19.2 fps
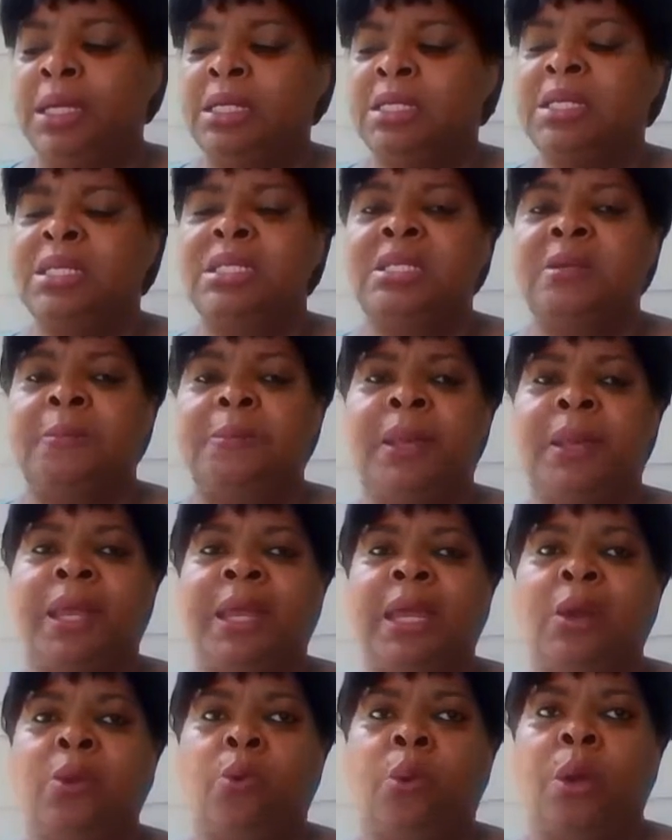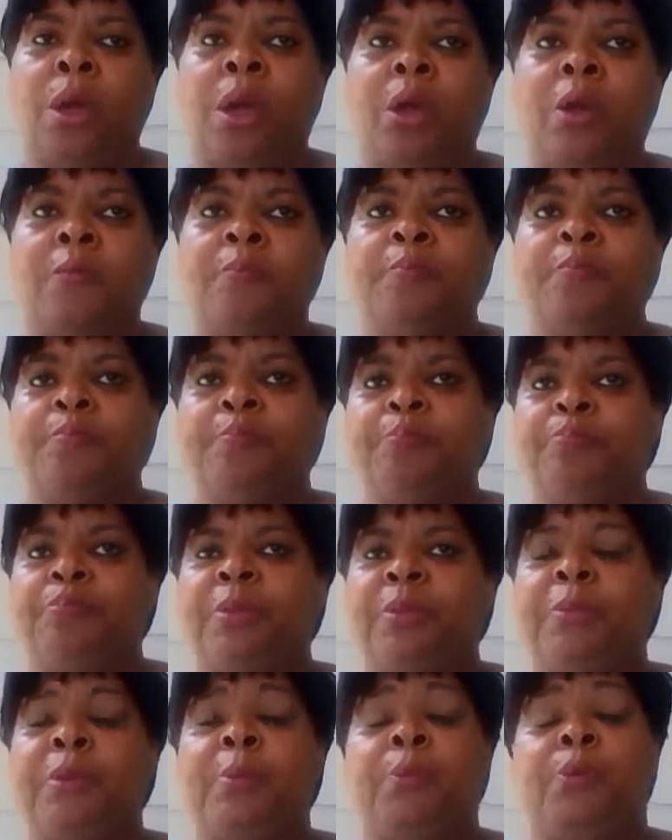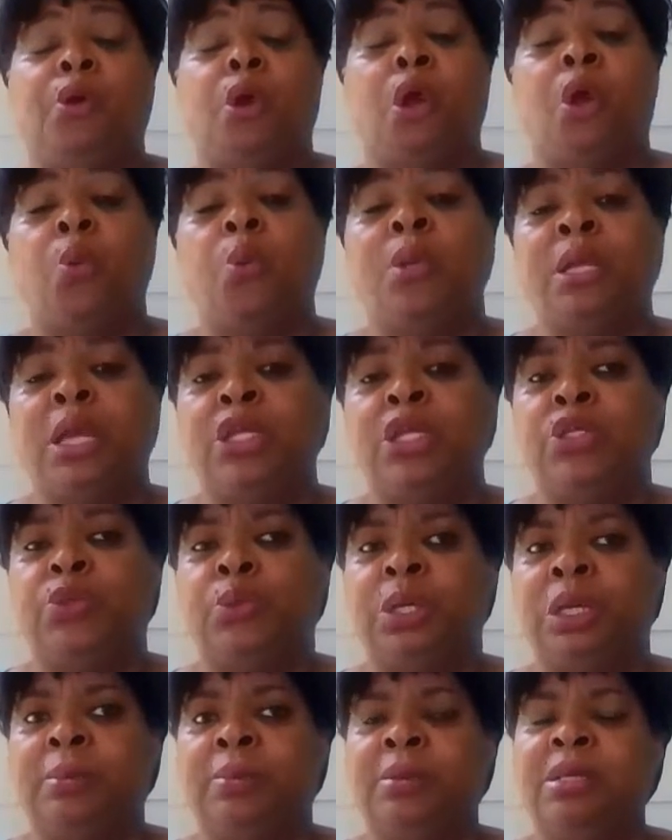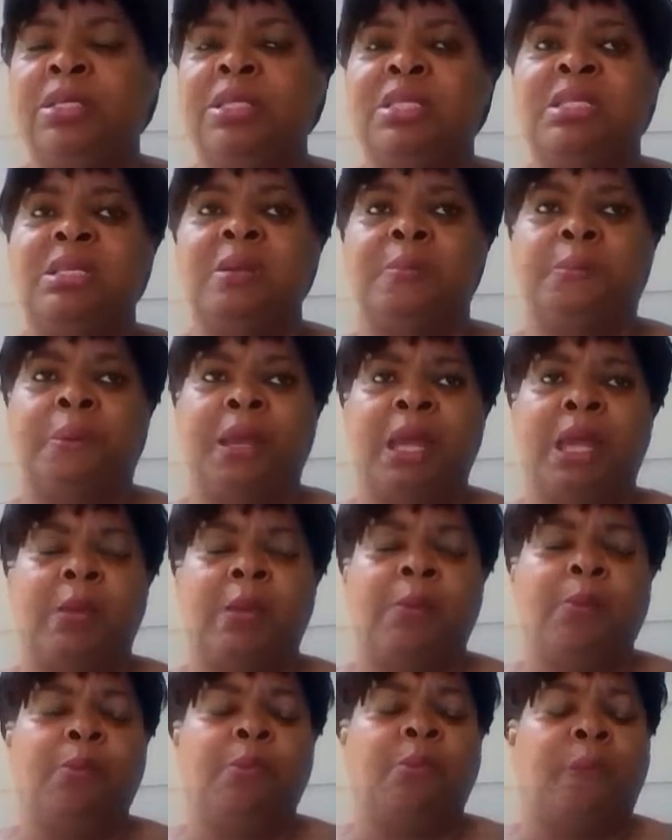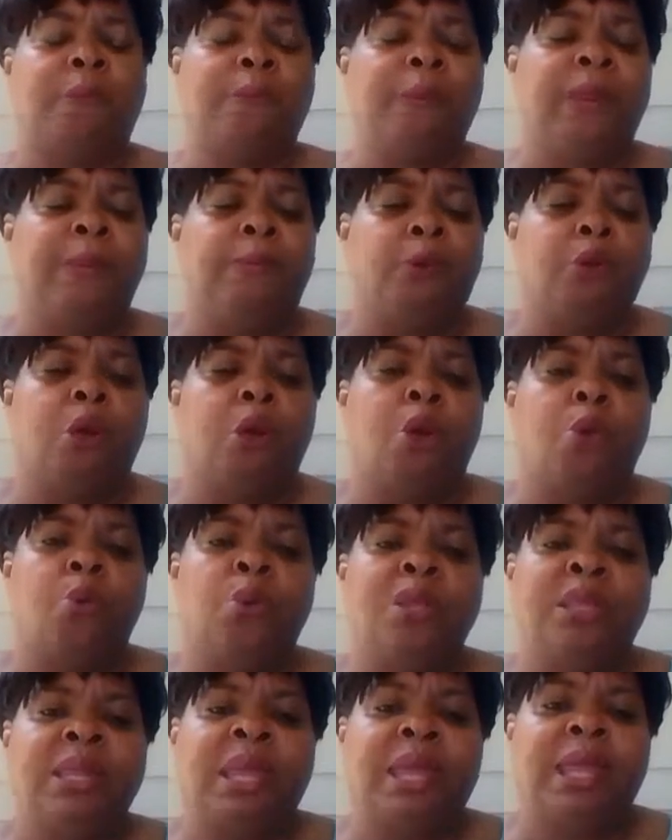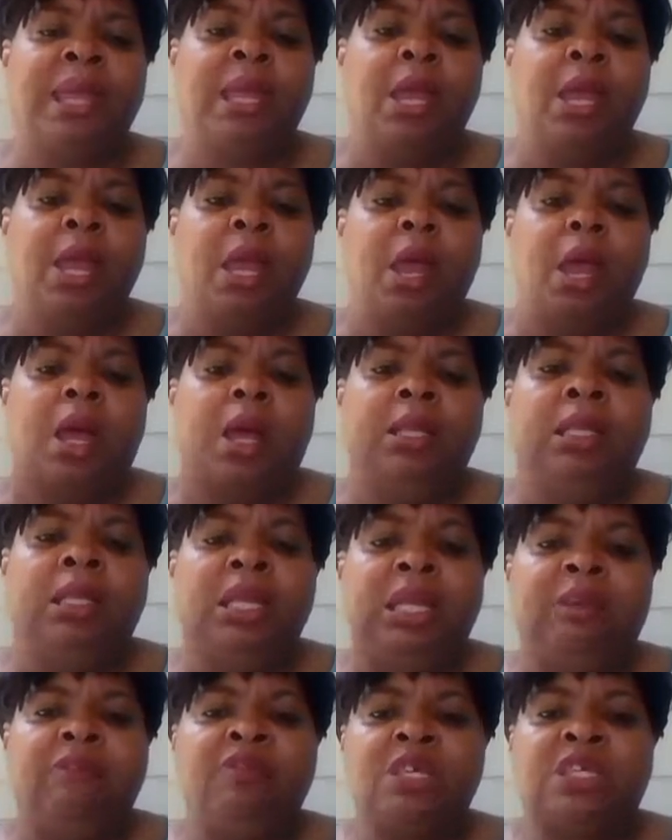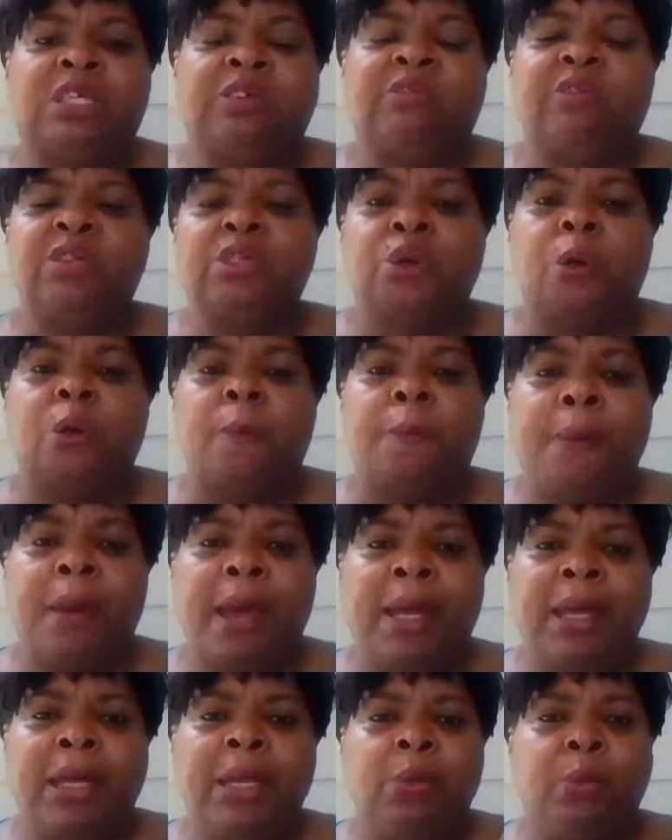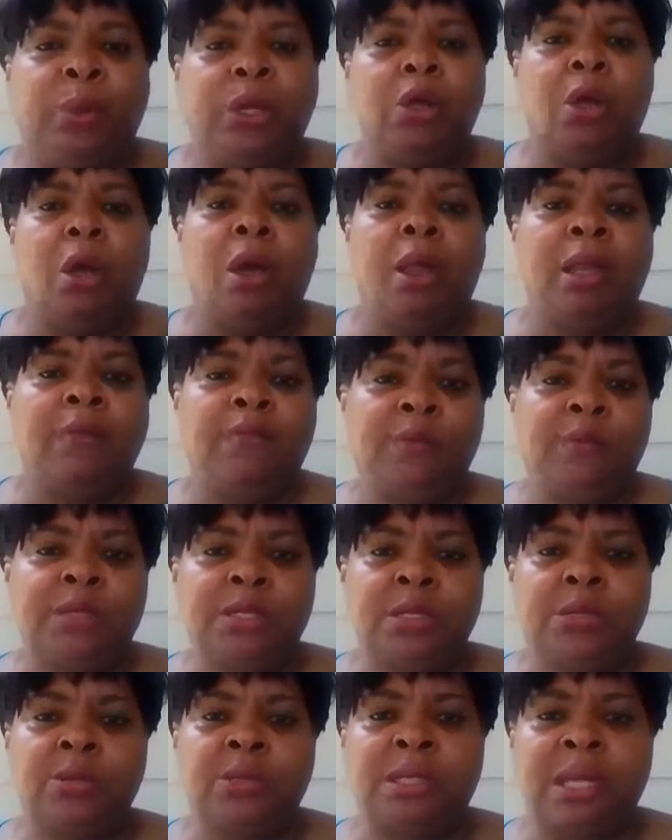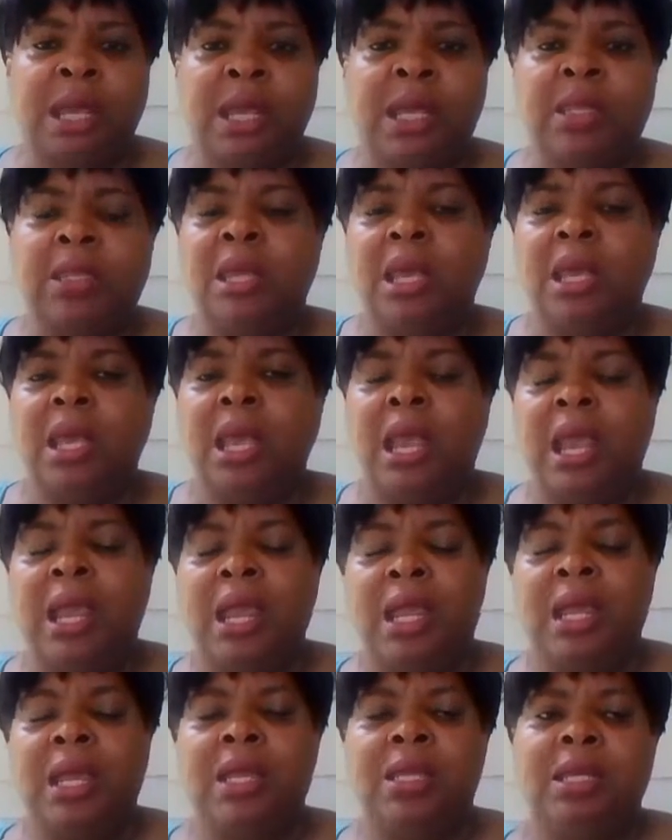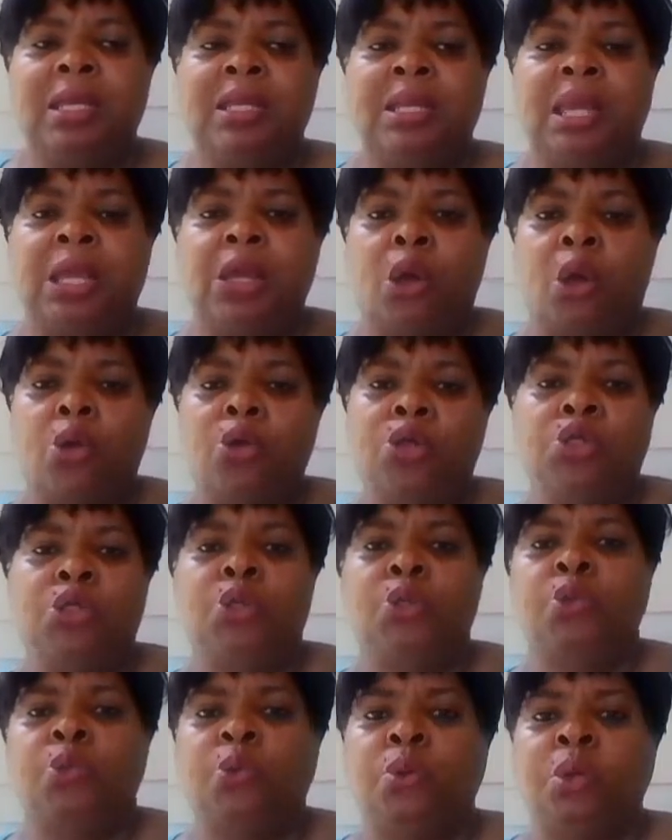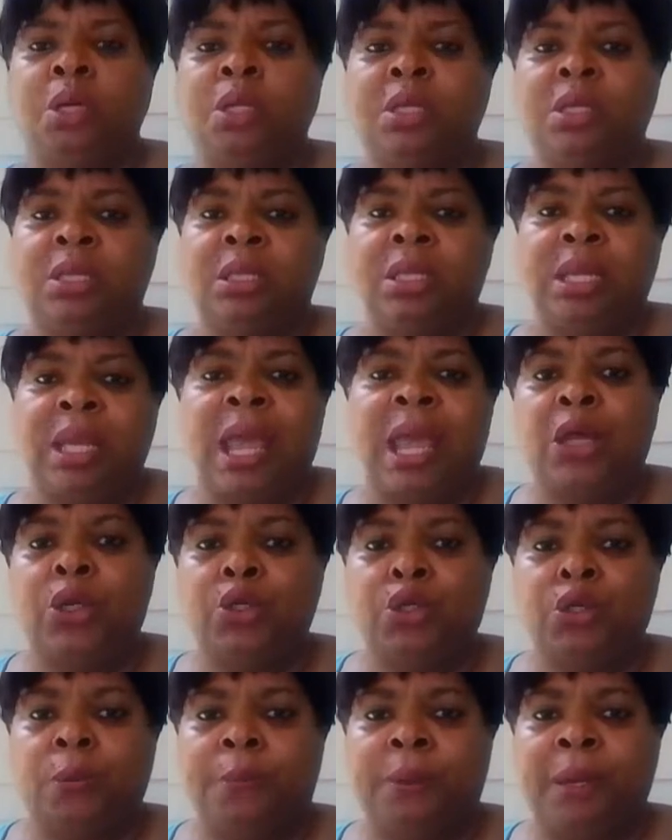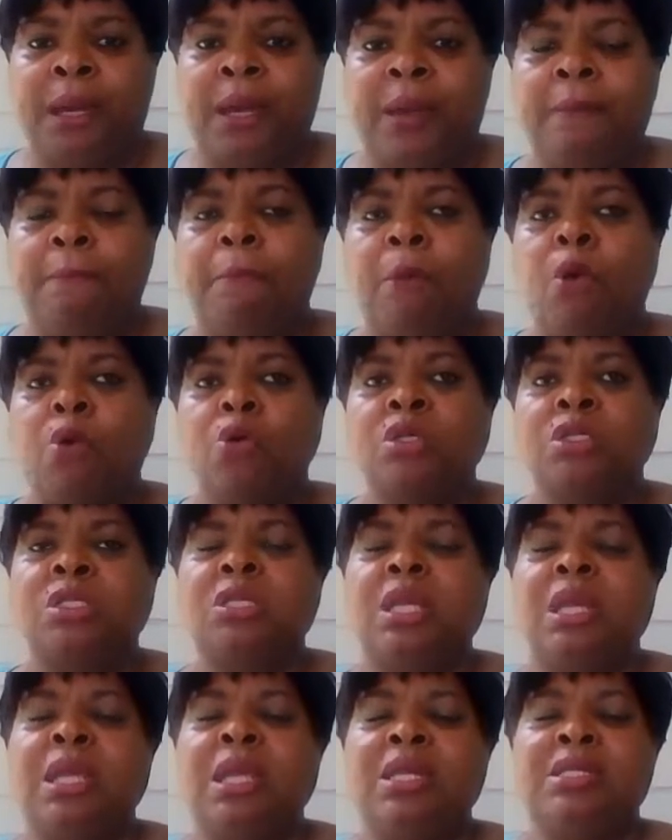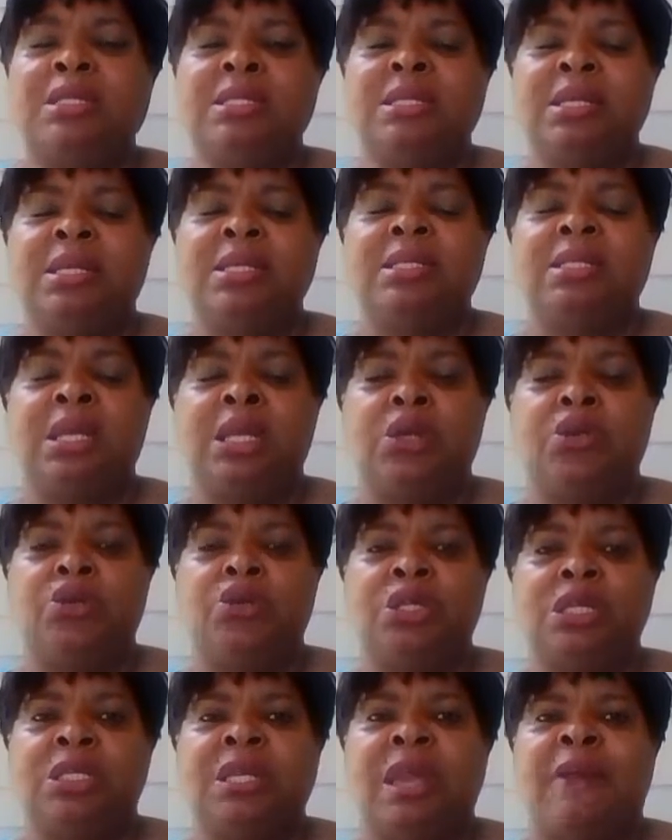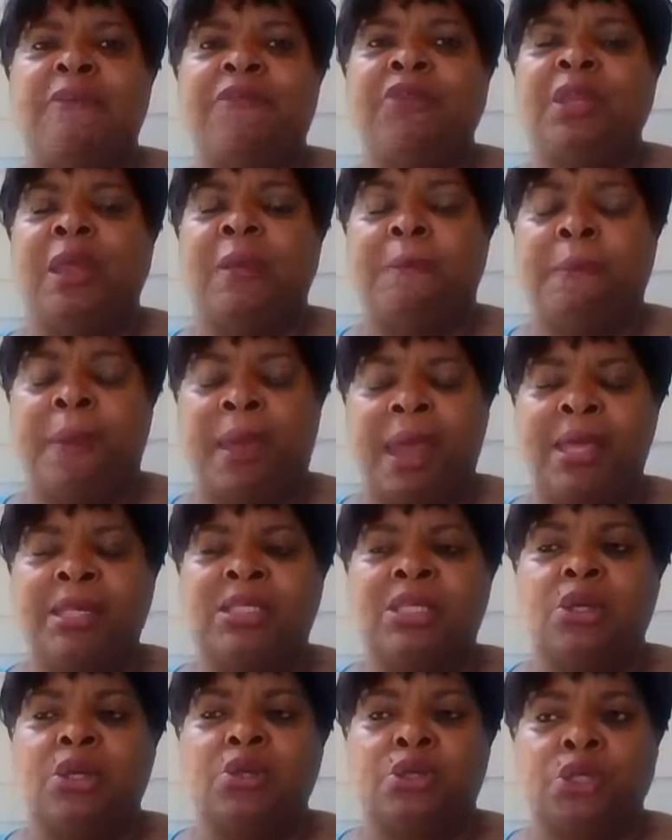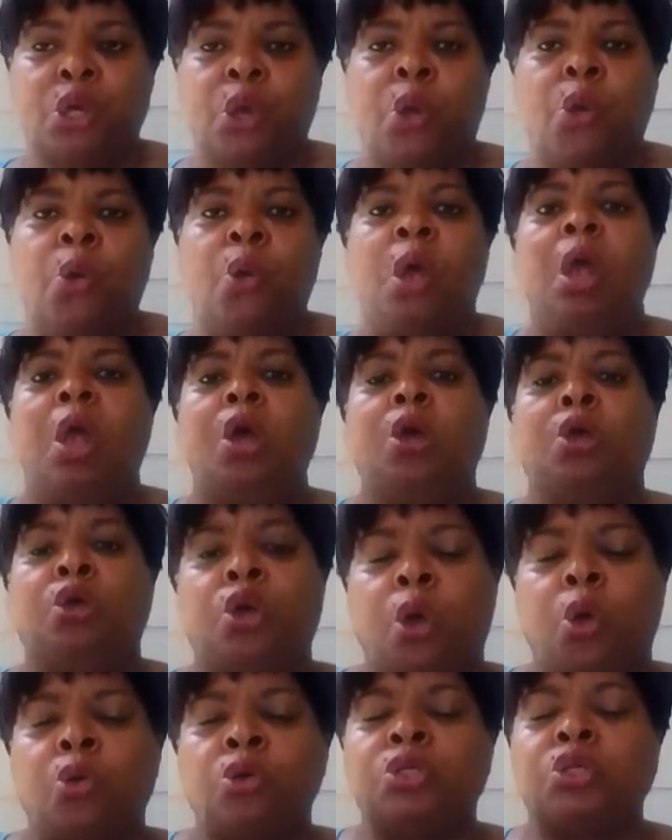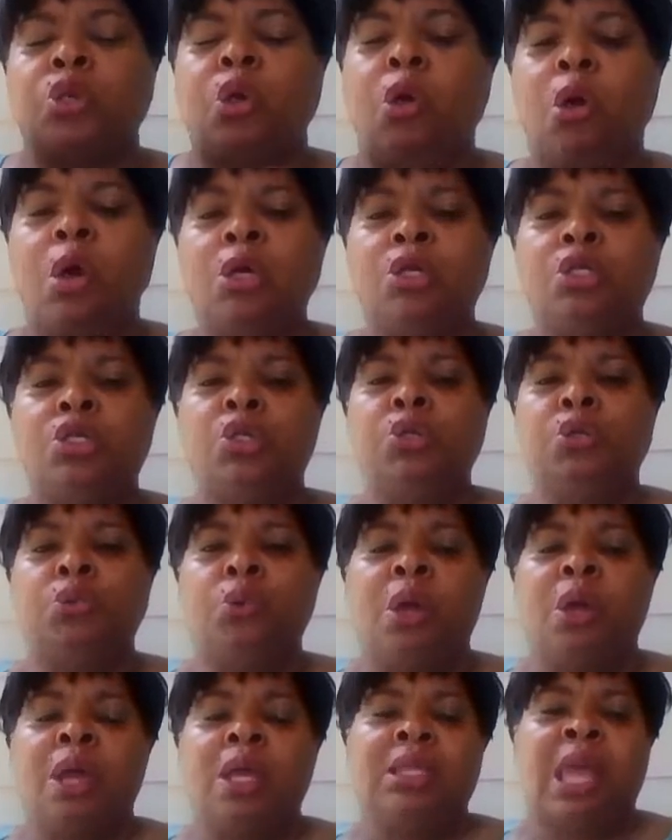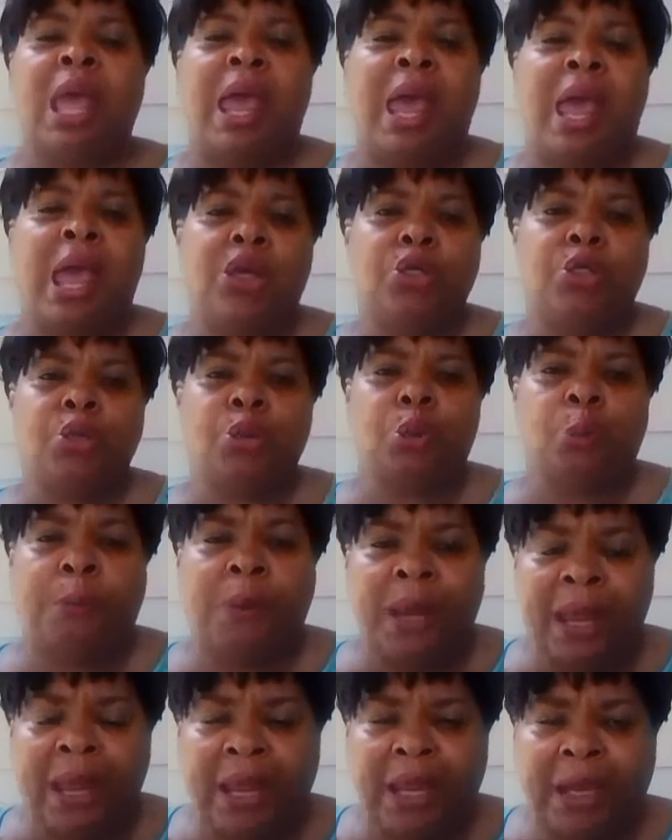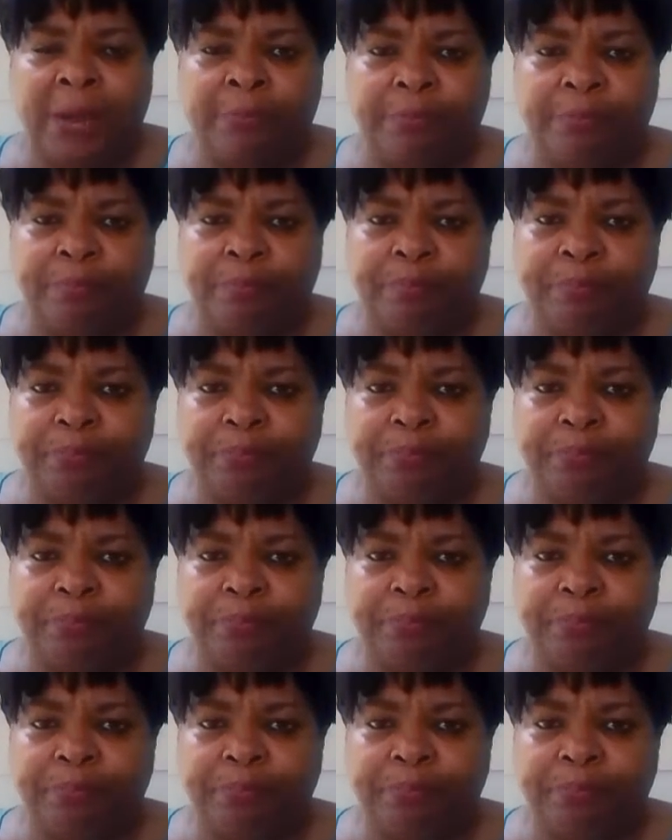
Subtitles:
This is the plane where people go when they dream. This is the plane where people go when they leave this physical body. We call it physical death, and they go to the astral plane. Most entities and energies, after they pass, their soul goes on to the astral plane.